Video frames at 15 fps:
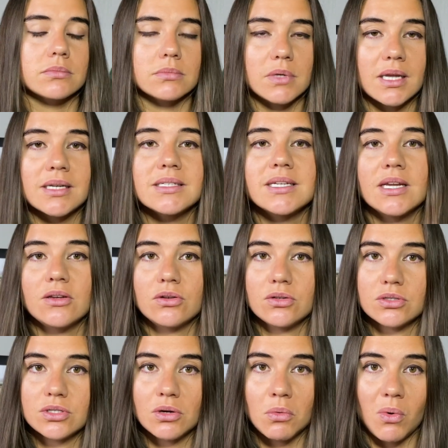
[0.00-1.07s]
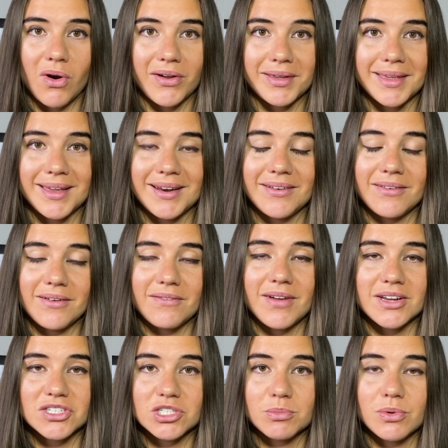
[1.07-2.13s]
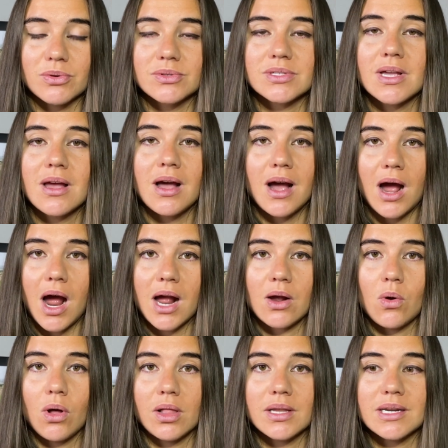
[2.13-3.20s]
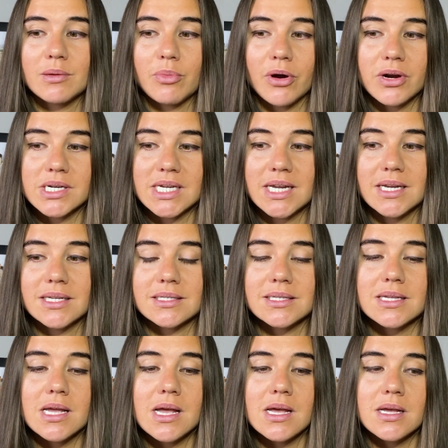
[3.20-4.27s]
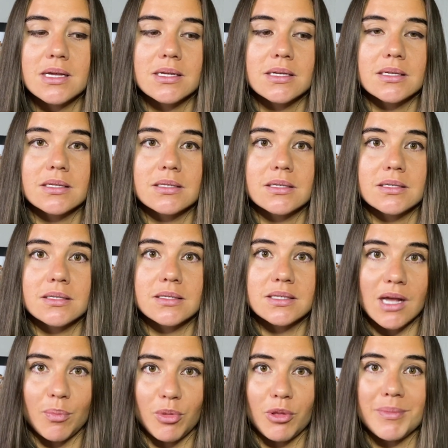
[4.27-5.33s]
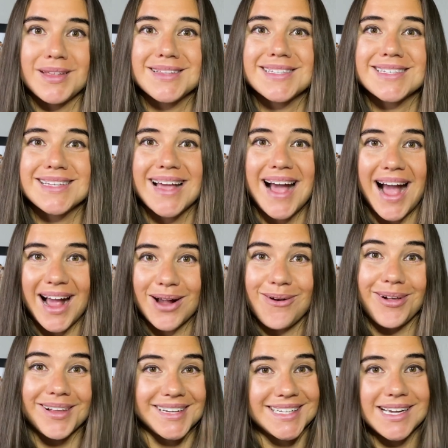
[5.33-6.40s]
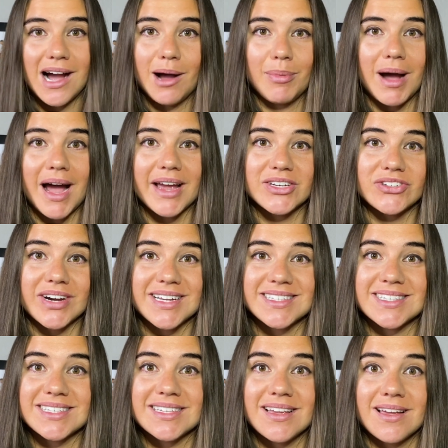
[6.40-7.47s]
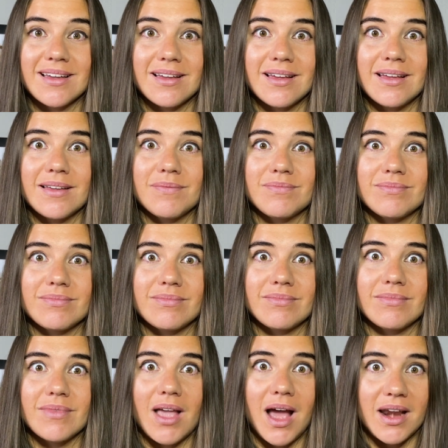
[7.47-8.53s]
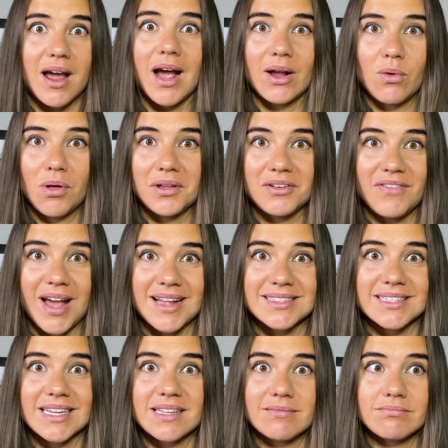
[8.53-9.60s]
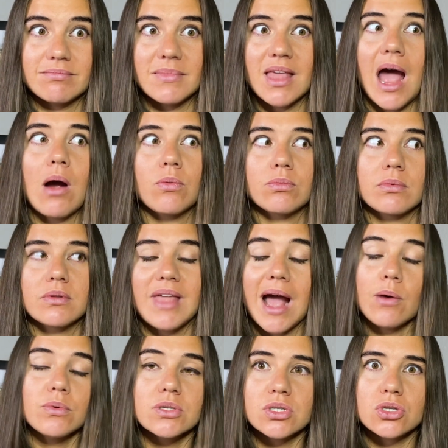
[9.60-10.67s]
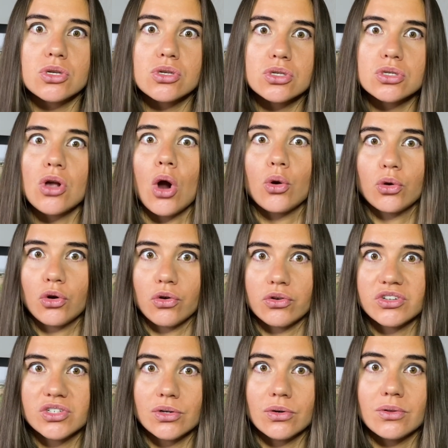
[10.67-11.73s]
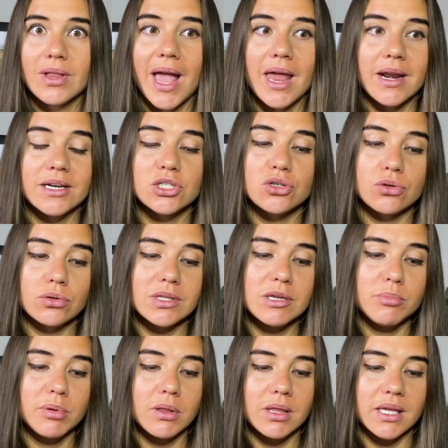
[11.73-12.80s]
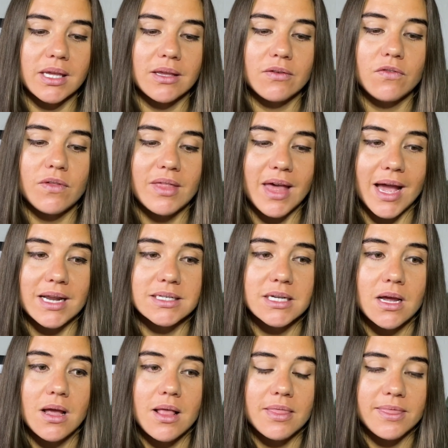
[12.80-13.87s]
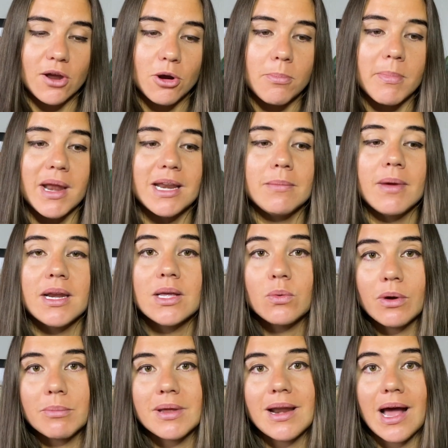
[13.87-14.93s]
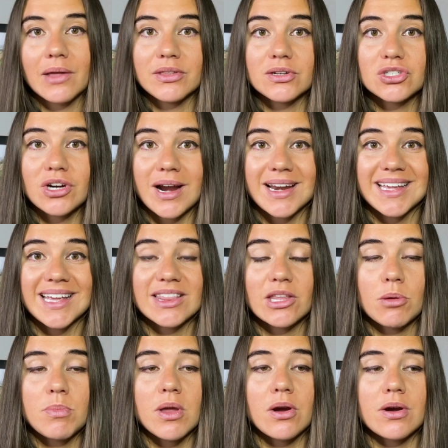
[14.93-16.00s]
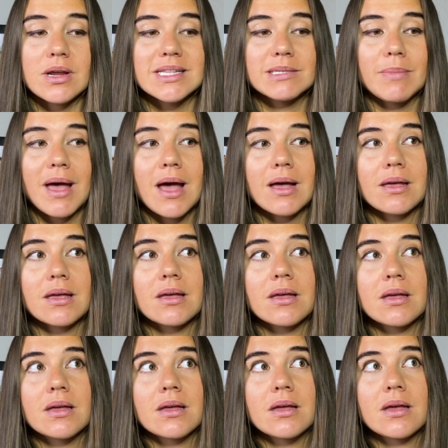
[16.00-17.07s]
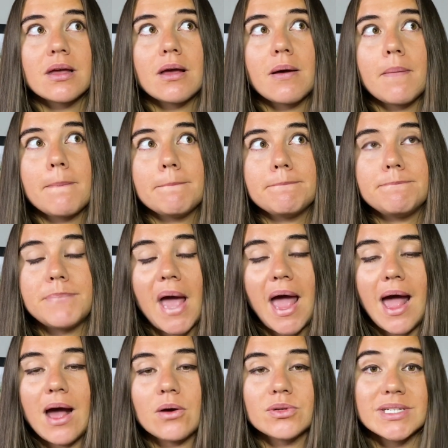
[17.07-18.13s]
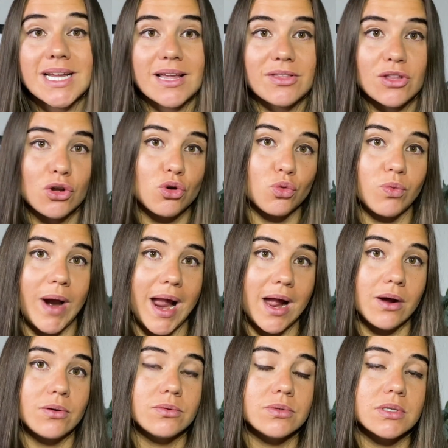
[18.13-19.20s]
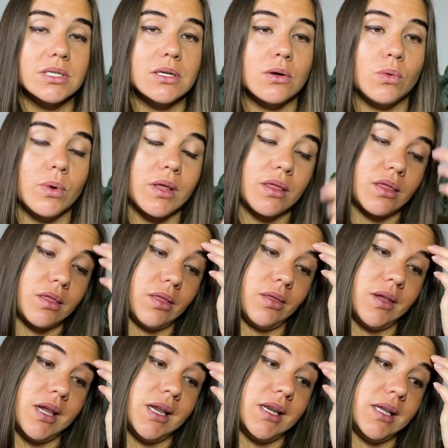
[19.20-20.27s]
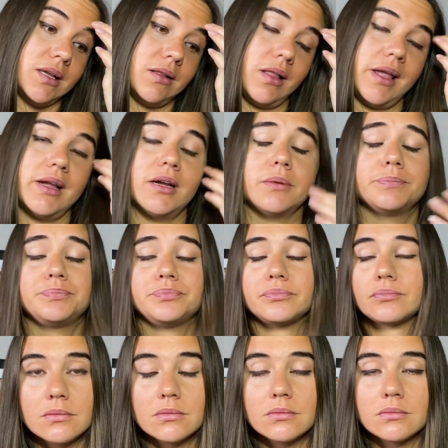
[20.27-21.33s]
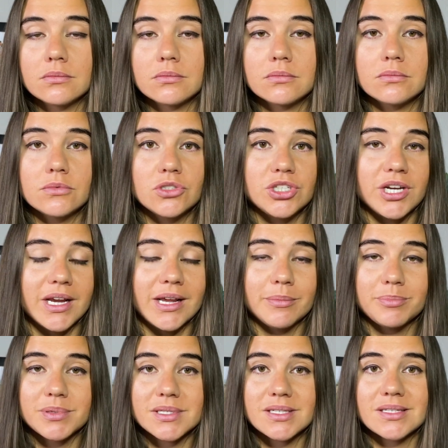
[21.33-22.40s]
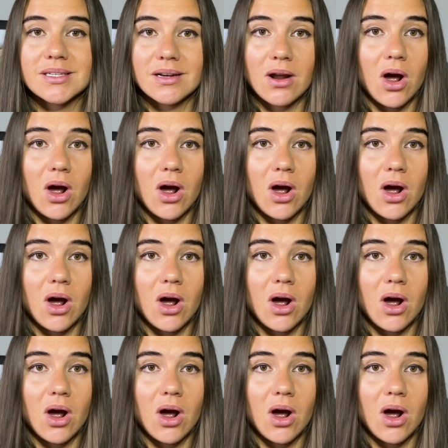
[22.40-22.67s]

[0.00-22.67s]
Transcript: continue to work in vegetables, high quality proteins, supplements, high quality carbohydrates, and high quality fats. Like that was so crucial. And I truly believe that there are many women out there trying to get their periods back pounding at the ground with eating like chips and